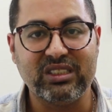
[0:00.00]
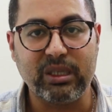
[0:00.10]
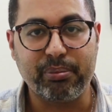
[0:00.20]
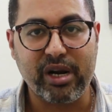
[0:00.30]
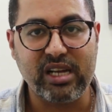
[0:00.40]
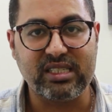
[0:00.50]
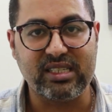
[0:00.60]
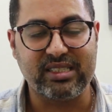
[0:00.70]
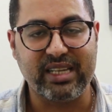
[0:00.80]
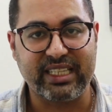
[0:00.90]
the
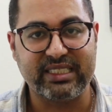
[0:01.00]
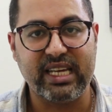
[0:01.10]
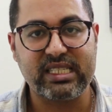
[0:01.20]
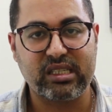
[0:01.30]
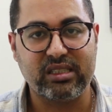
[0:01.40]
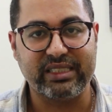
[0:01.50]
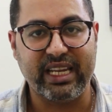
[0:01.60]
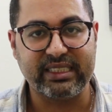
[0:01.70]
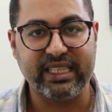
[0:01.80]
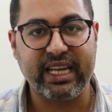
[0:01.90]
prices, the exact,
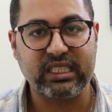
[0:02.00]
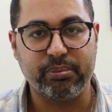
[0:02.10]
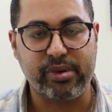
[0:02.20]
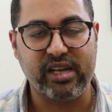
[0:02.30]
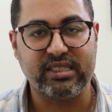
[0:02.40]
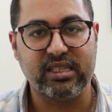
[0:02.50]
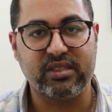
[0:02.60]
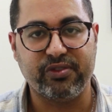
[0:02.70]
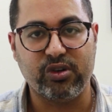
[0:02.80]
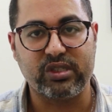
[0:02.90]
the exact
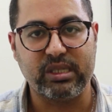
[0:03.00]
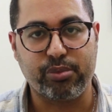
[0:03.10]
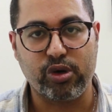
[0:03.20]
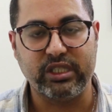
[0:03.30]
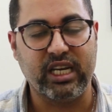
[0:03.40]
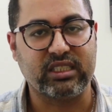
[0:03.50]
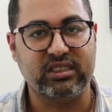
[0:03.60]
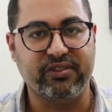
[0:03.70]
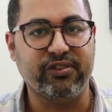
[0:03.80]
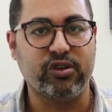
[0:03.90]
prices for the
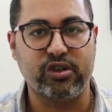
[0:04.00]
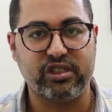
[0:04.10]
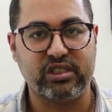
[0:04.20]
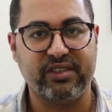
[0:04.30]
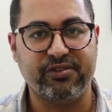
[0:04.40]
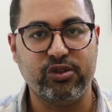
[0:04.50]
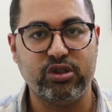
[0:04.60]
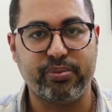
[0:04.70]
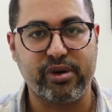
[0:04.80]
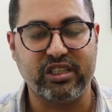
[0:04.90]
products, the, for the
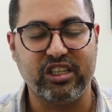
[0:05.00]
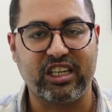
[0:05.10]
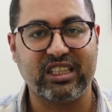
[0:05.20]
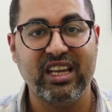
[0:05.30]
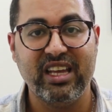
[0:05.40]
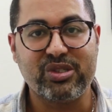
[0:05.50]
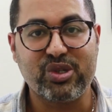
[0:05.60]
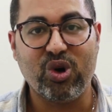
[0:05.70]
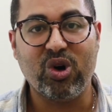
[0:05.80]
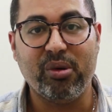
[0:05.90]
food product.
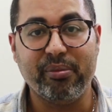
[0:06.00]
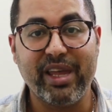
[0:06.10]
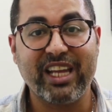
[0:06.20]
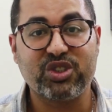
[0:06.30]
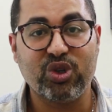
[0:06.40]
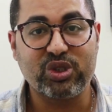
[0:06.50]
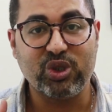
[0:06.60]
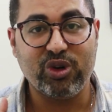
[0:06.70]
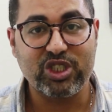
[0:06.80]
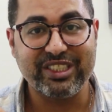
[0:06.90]
So make sure
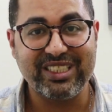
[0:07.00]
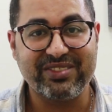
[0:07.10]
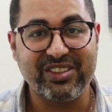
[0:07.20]
to watch this